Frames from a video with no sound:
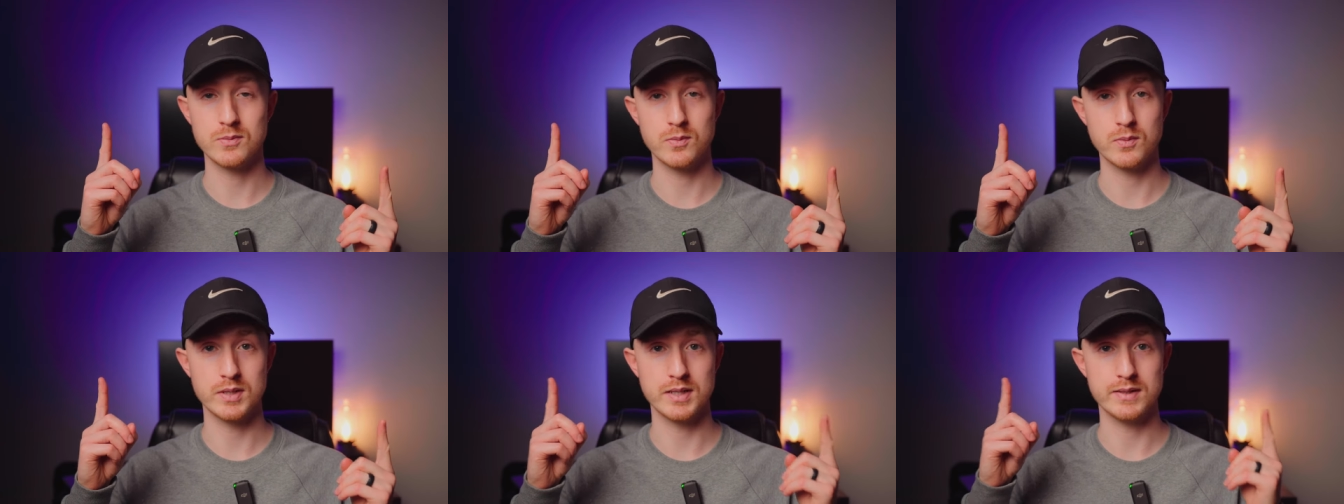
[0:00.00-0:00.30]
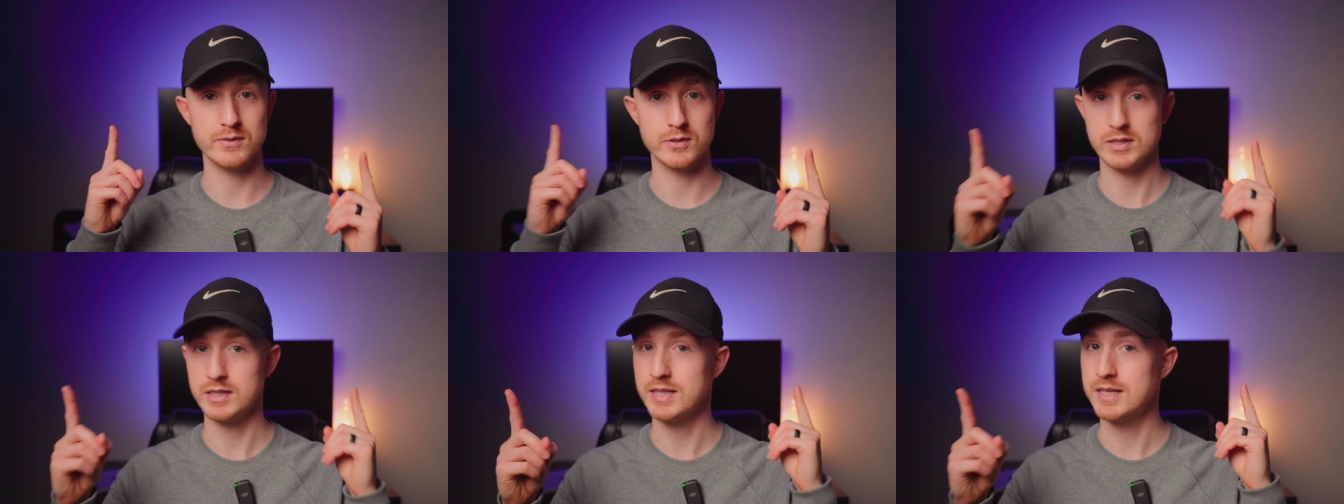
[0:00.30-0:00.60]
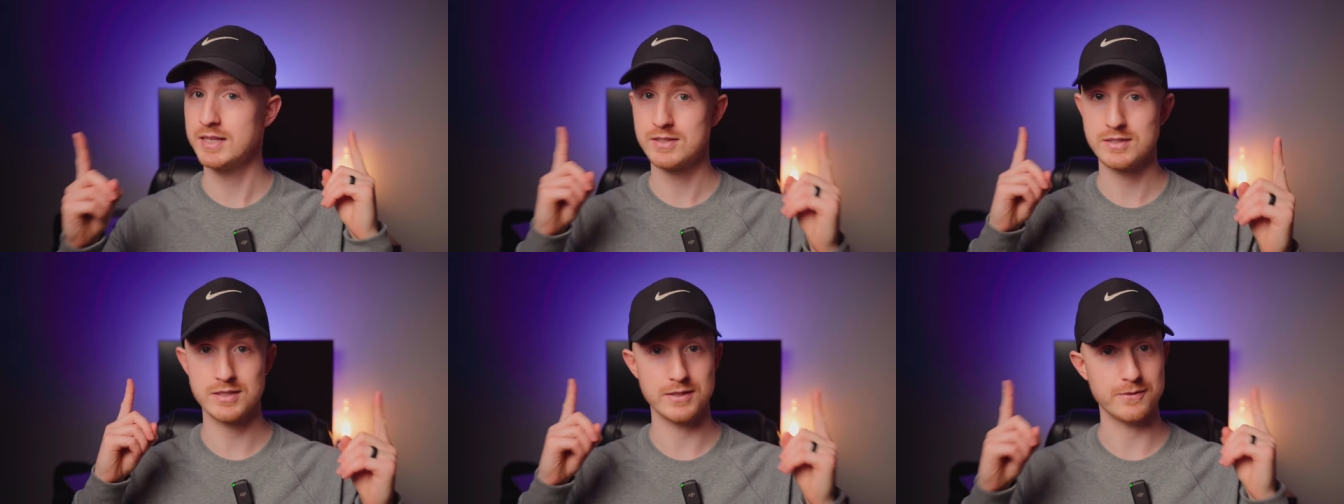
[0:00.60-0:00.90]
wherever it
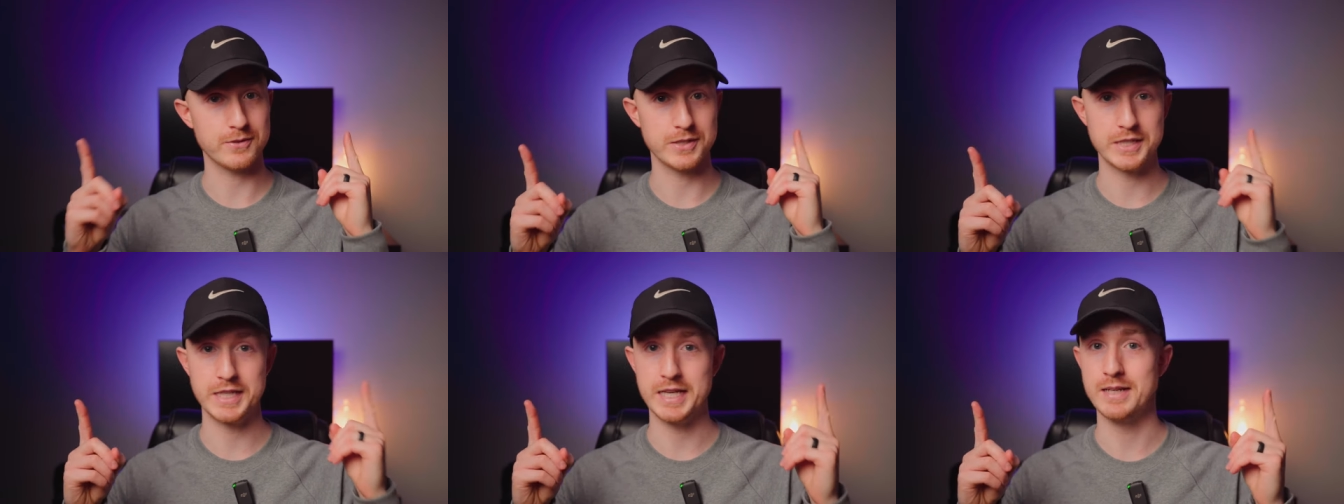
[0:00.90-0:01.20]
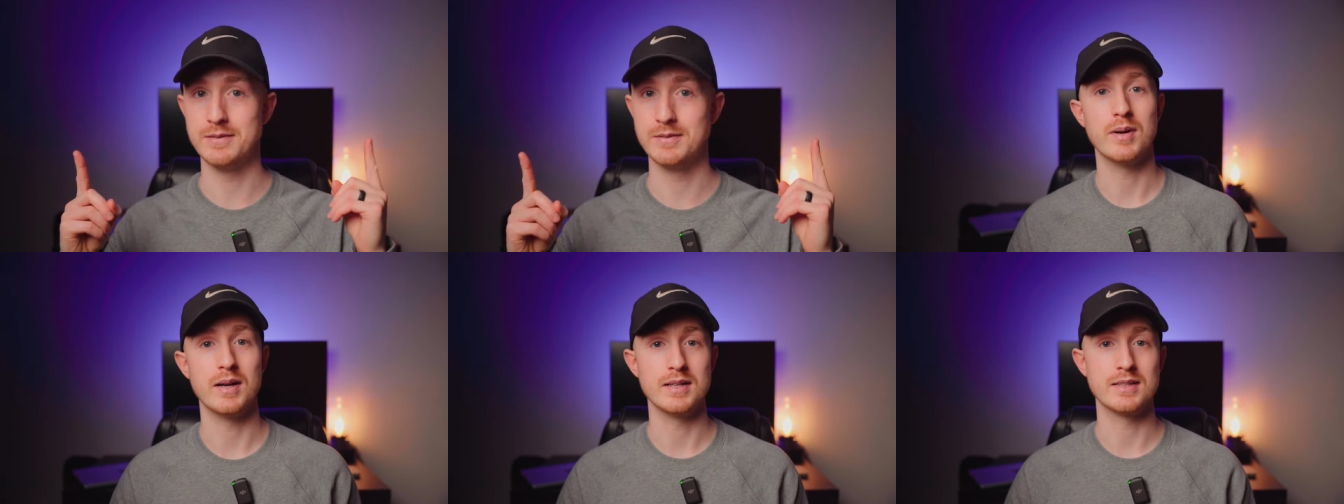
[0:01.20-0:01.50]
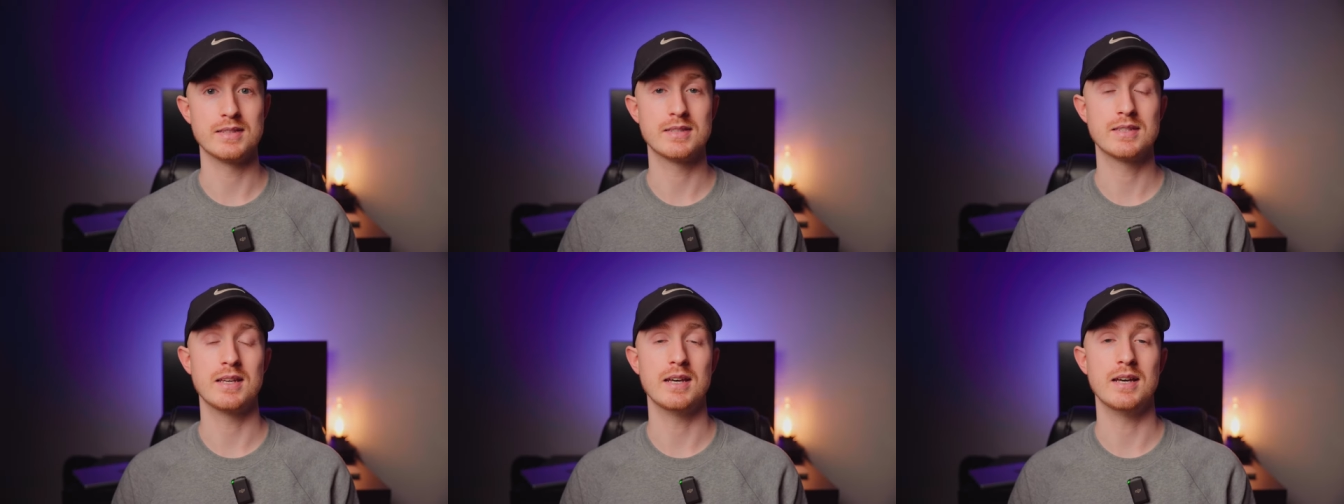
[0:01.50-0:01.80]
links, I forget. But
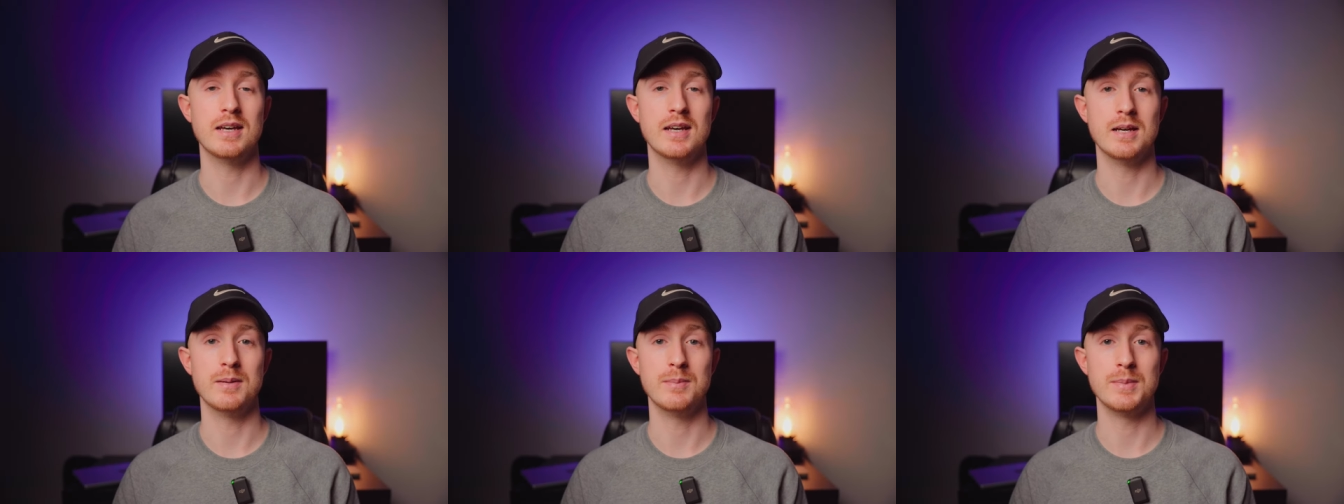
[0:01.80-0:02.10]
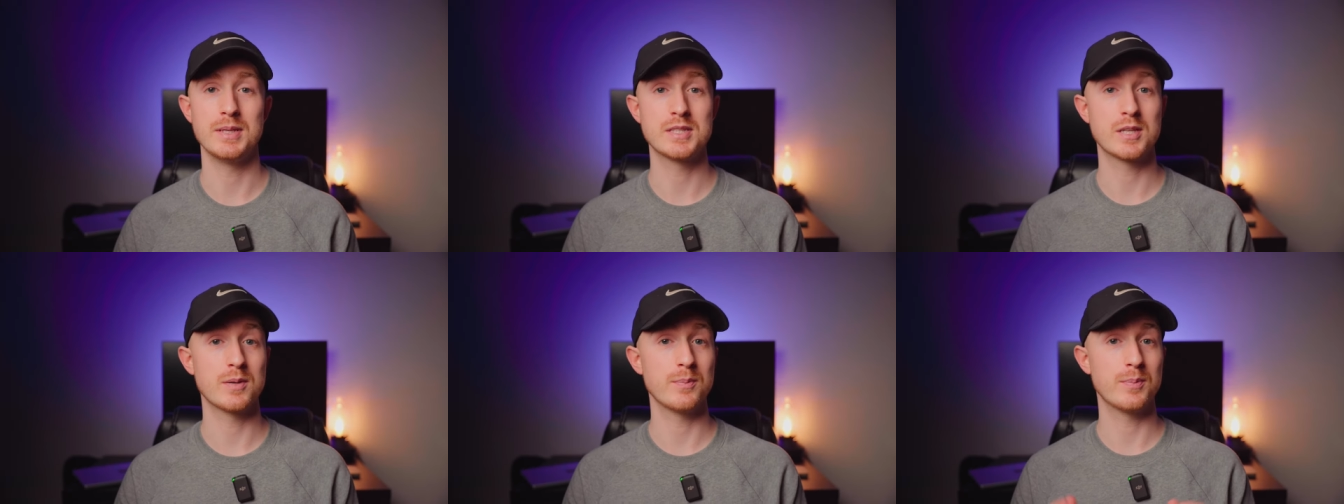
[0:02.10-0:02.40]
it's a